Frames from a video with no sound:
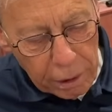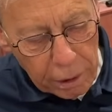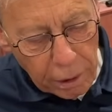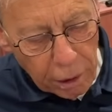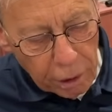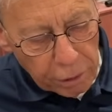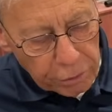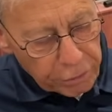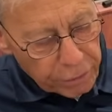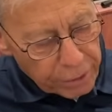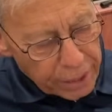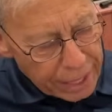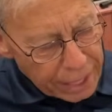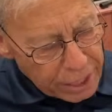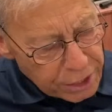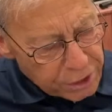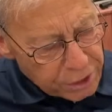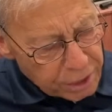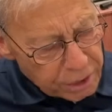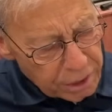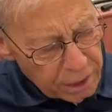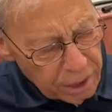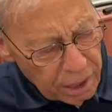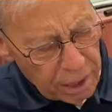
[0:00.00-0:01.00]

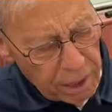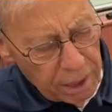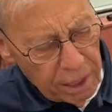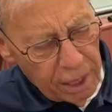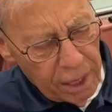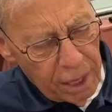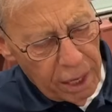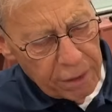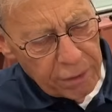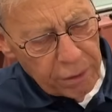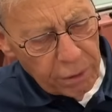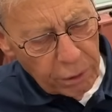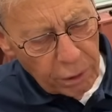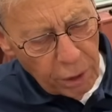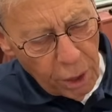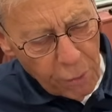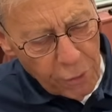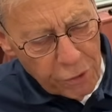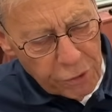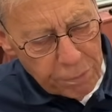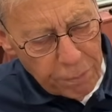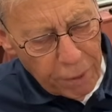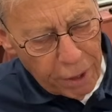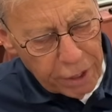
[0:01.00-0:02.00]
alternation and the
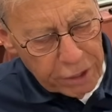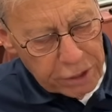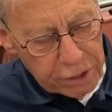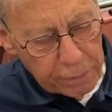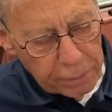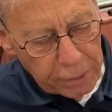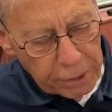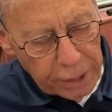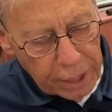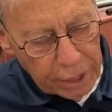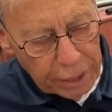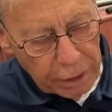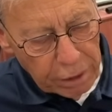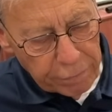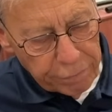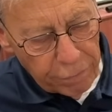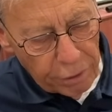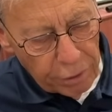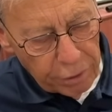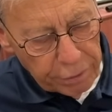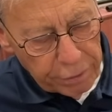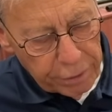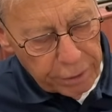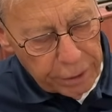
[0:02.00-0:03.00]
lowest possible negative
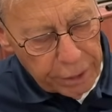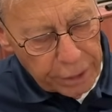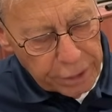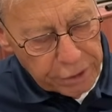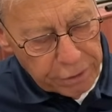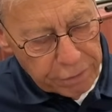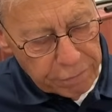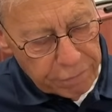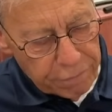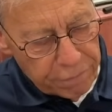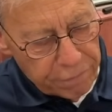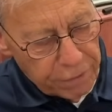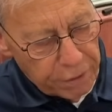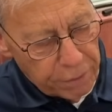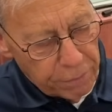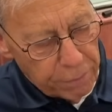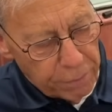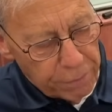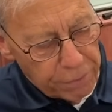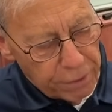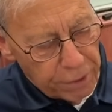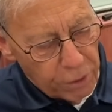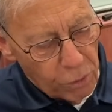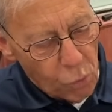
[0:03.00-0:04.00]
alternation fit
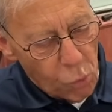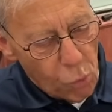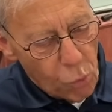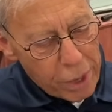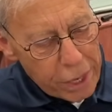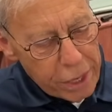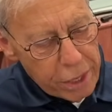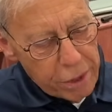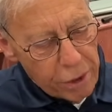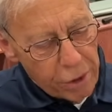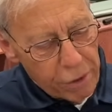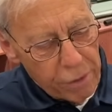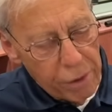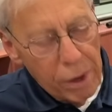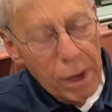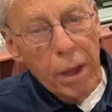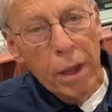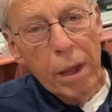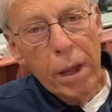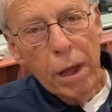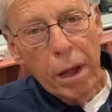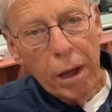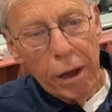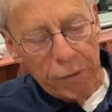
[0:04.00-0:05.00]
within a window
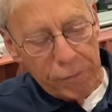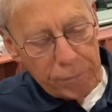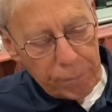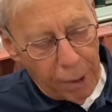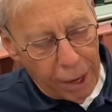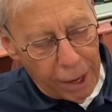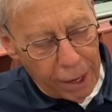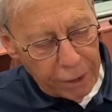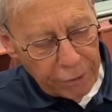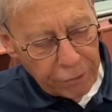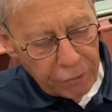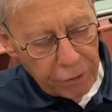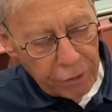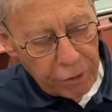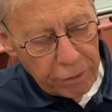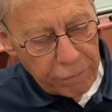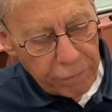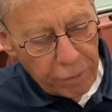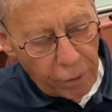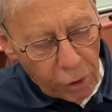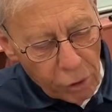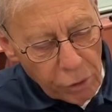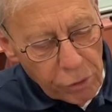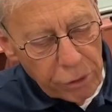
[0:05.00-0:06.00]
of
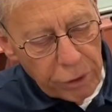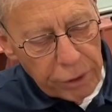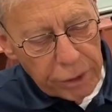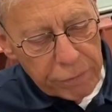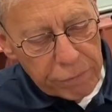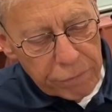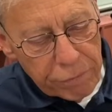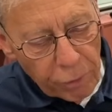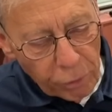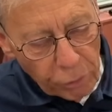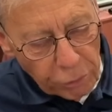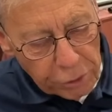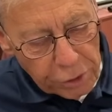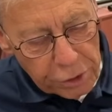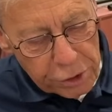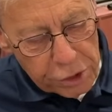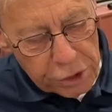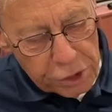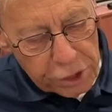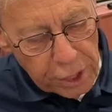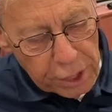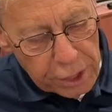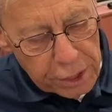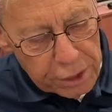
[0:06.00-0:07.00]
positive only voltage
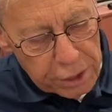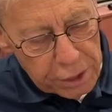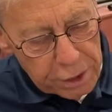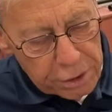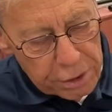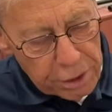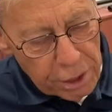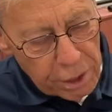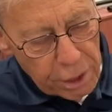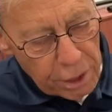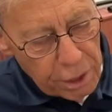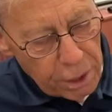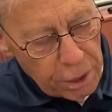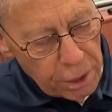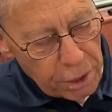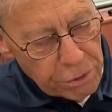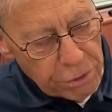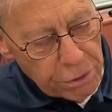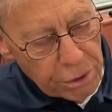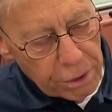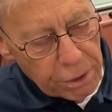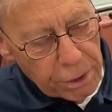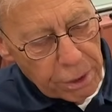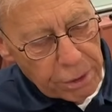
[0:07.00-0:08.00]
changes?
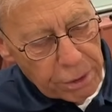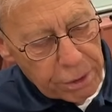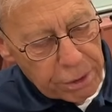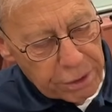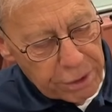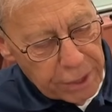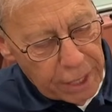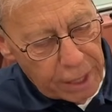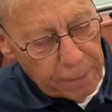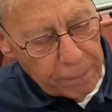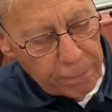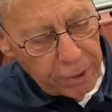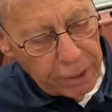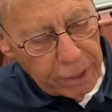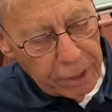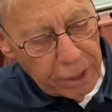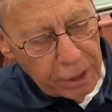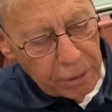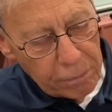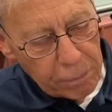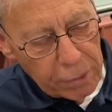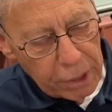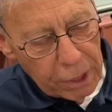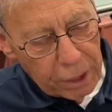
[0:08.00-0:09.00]
so that the sampling
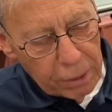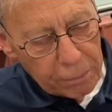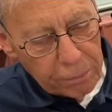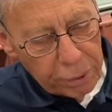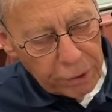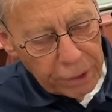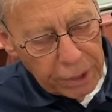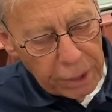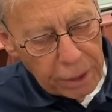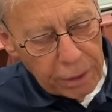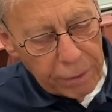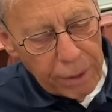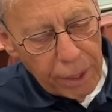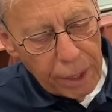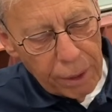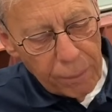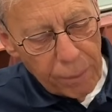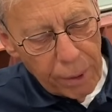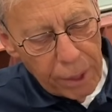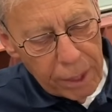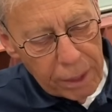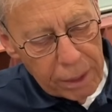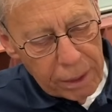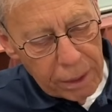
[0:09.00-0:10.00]
can be completed that
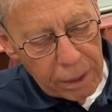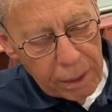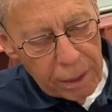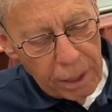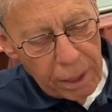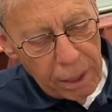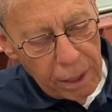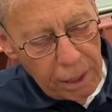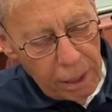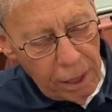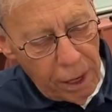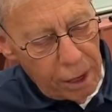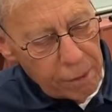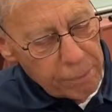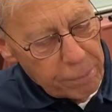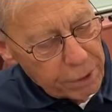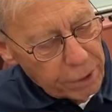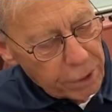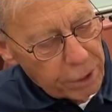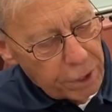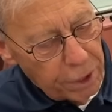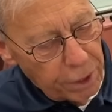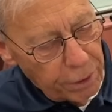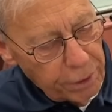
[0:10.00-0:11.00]
way? I've
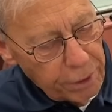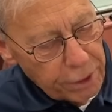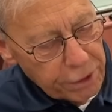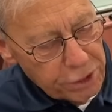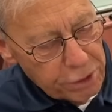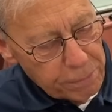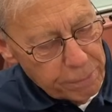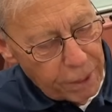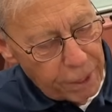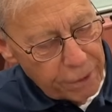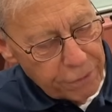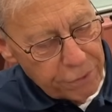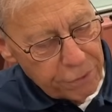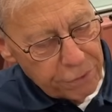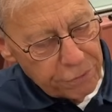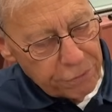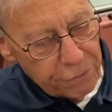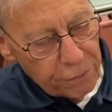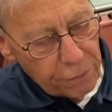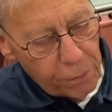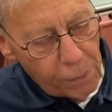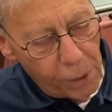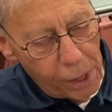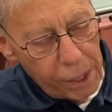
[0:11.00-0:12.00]
been curious about this
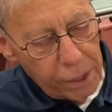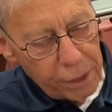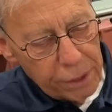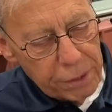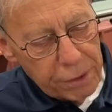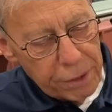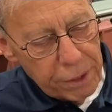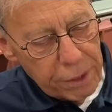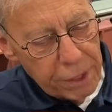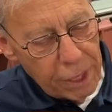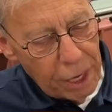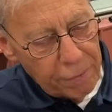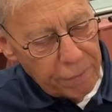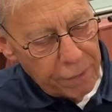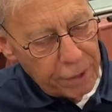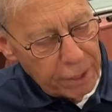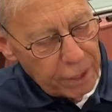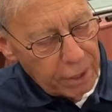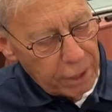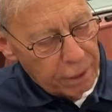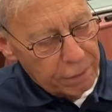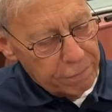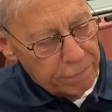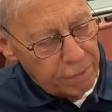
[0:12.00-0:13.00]
for a while and didn't have any
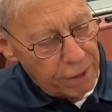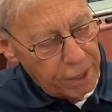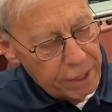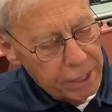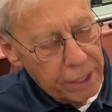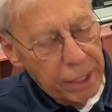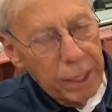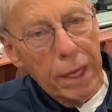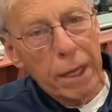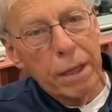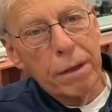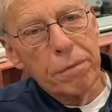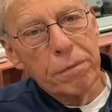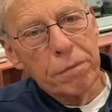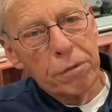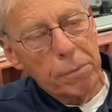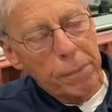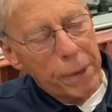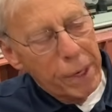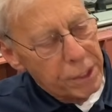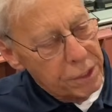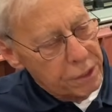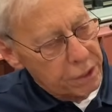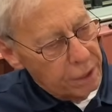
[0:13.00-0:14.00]
luck finding
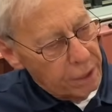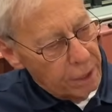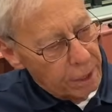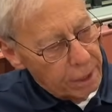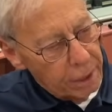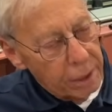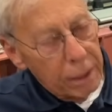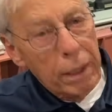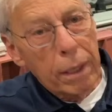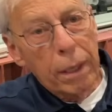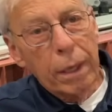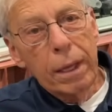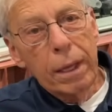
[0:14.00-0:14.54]
information on it.